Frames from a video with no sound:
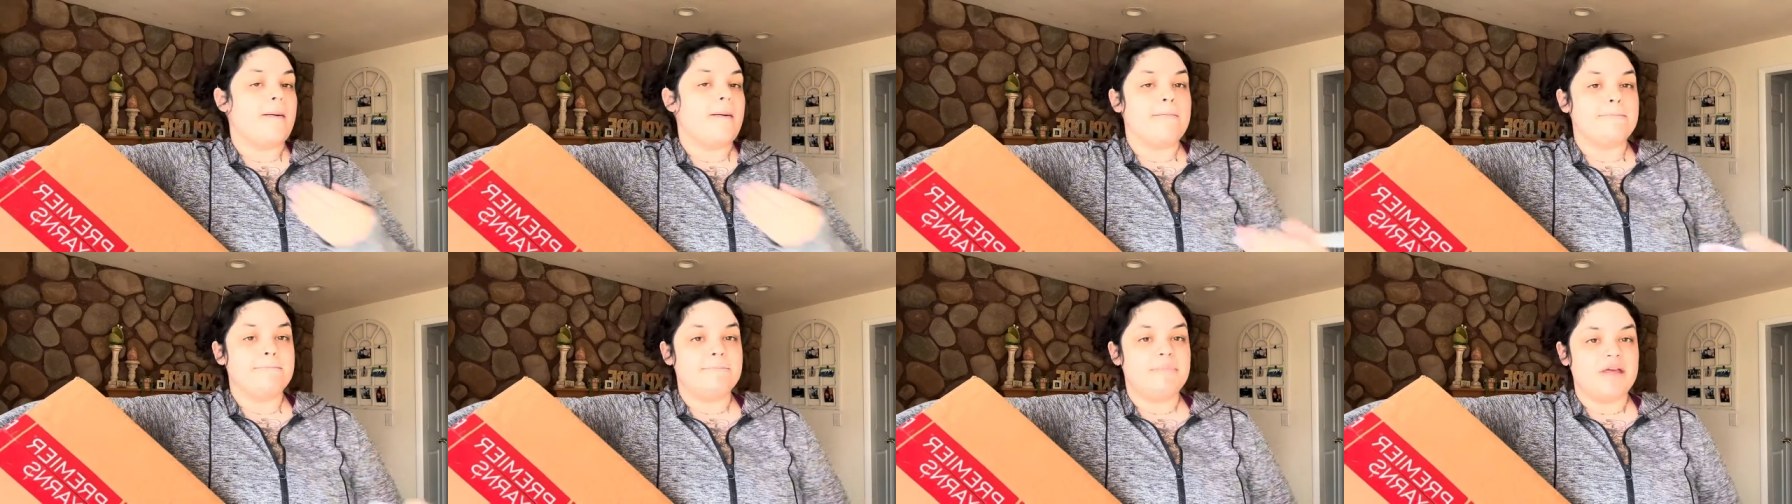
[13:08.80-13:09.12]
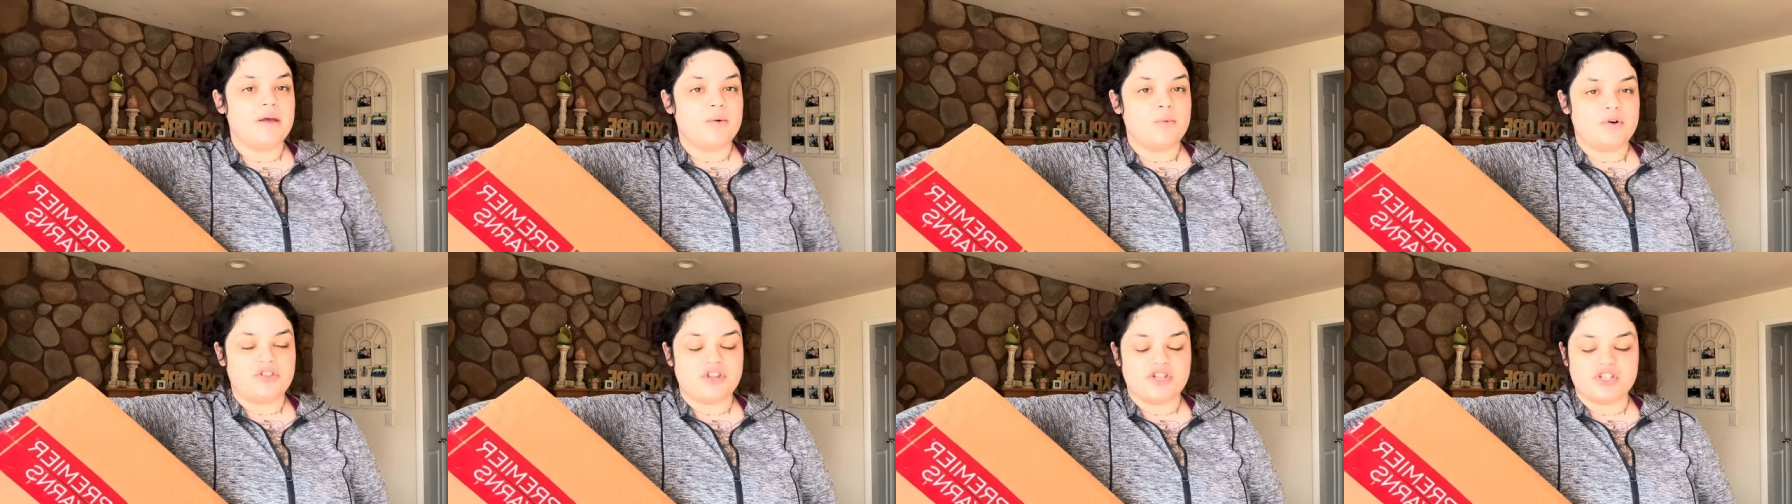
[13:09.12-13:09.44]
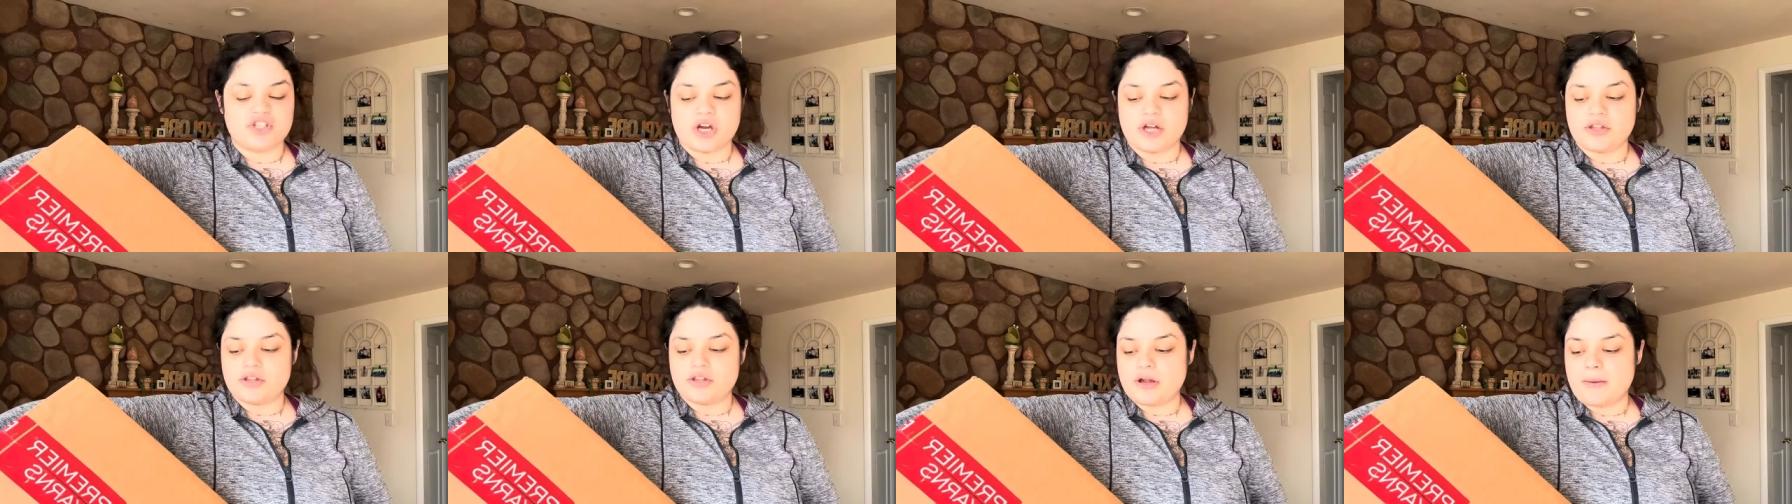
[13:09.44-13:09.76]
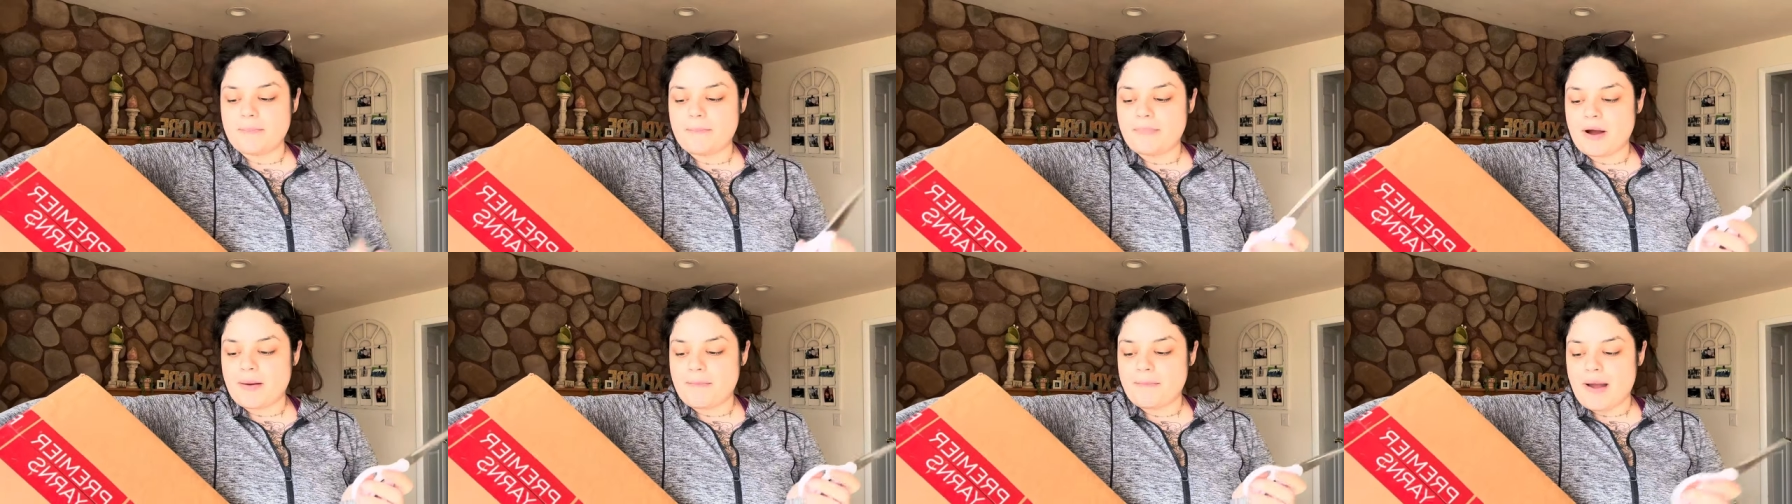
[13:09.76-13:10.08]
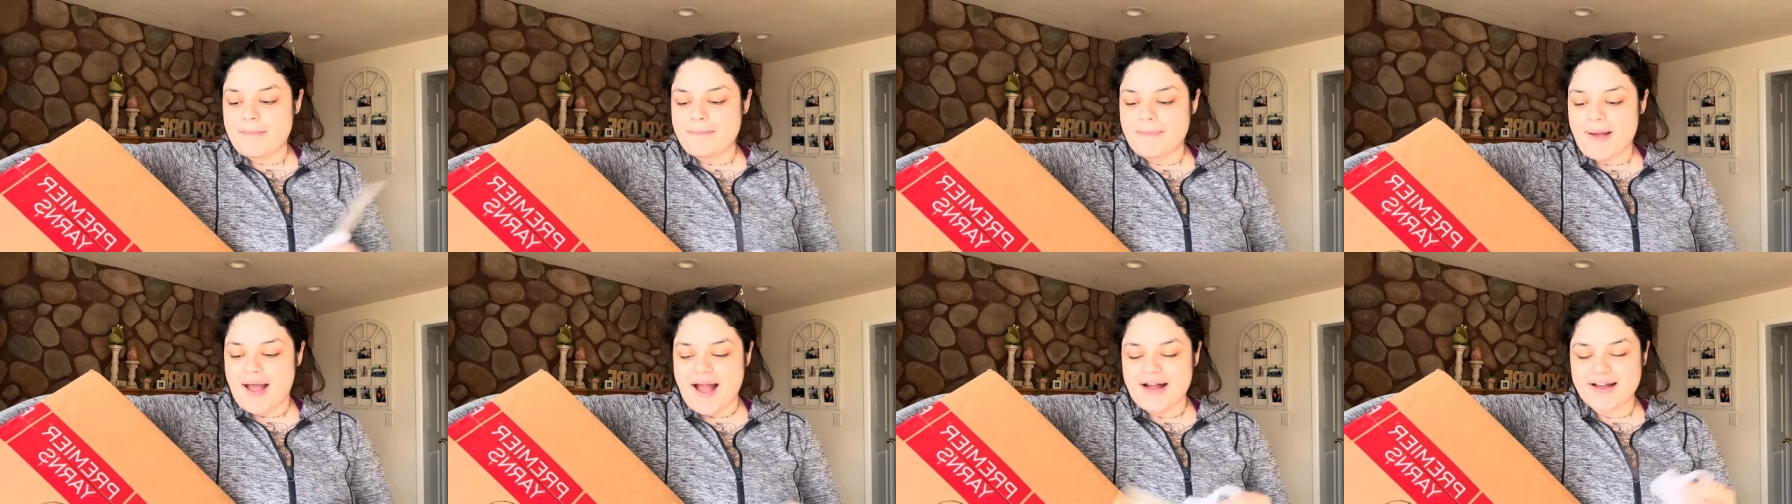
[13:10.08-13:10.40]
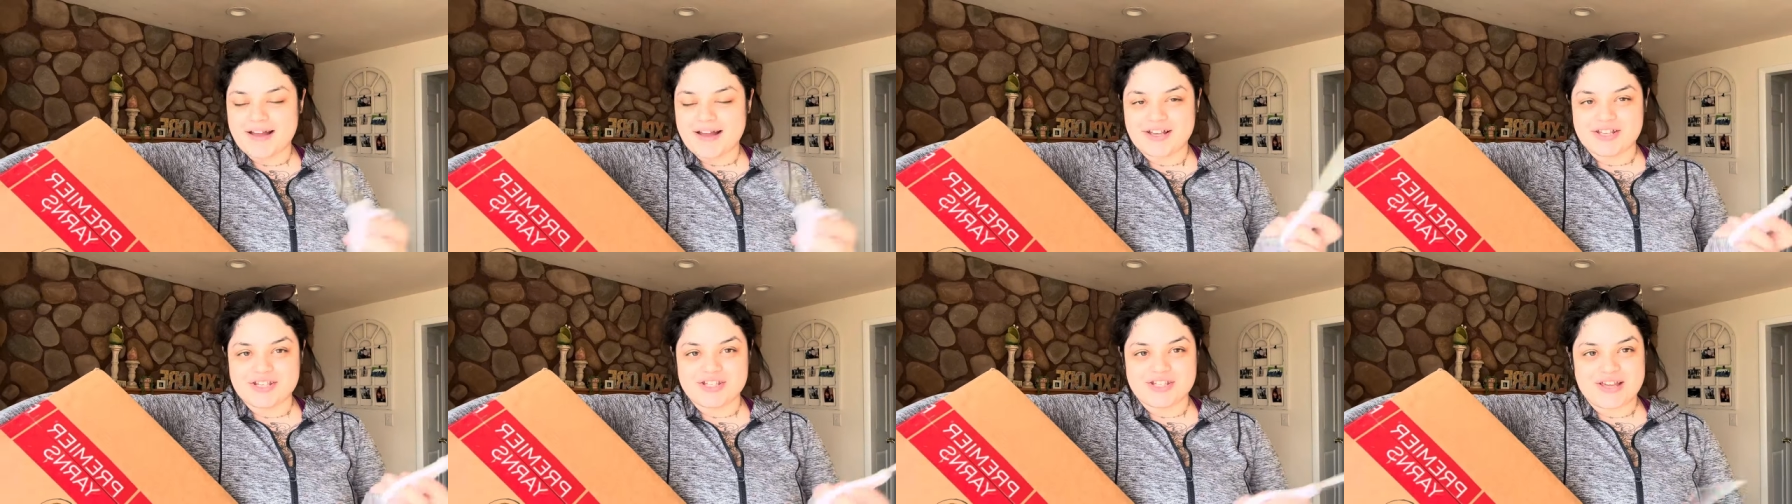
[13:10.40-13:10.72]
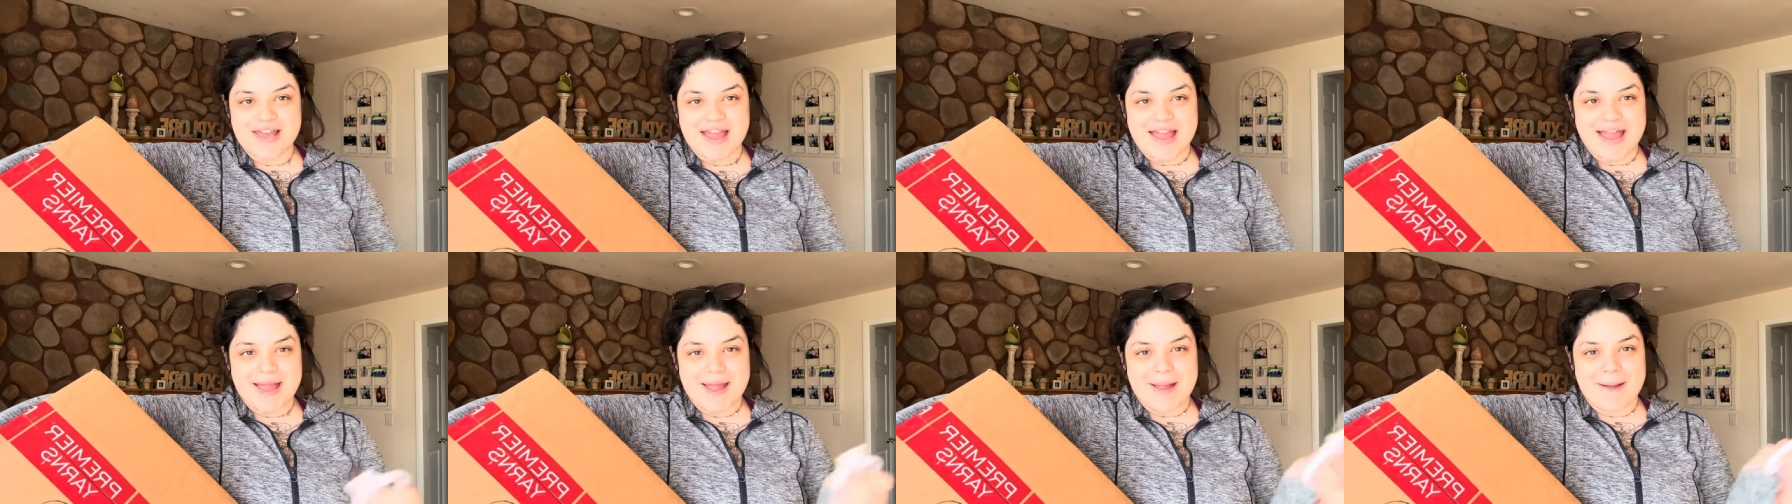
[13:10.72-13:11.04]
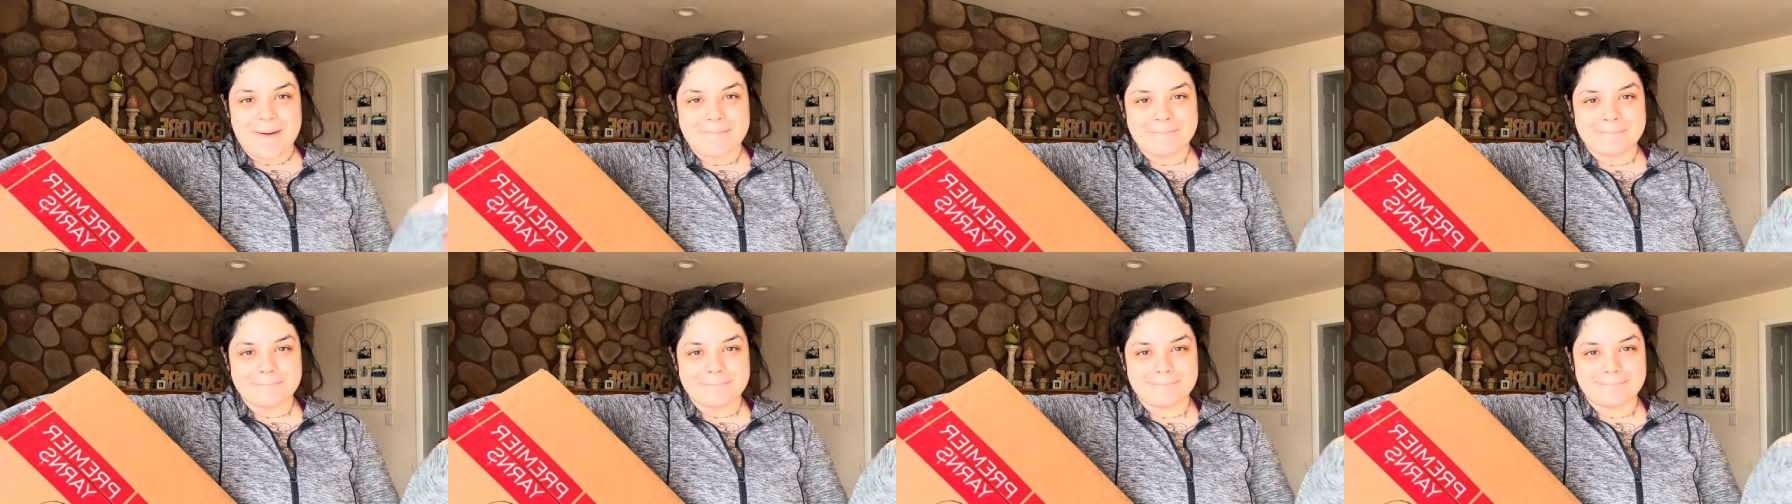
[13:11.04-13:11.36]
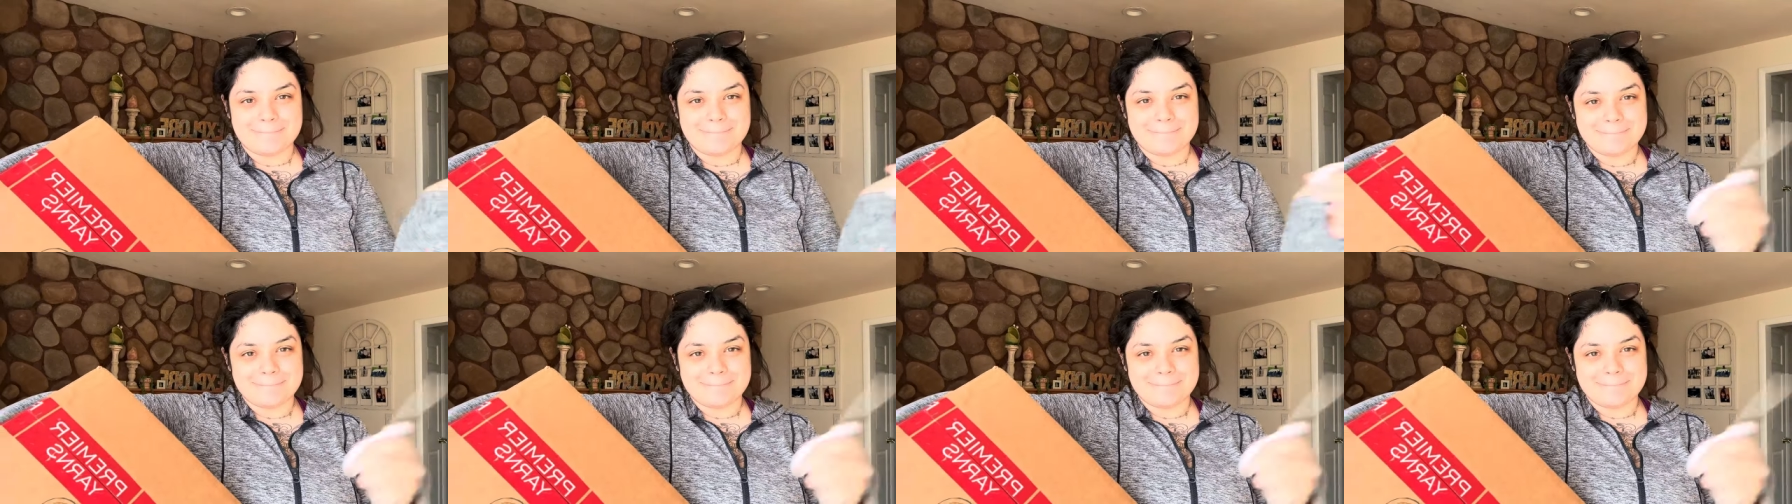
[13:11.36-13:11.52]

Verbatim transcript: being with each other. But my package came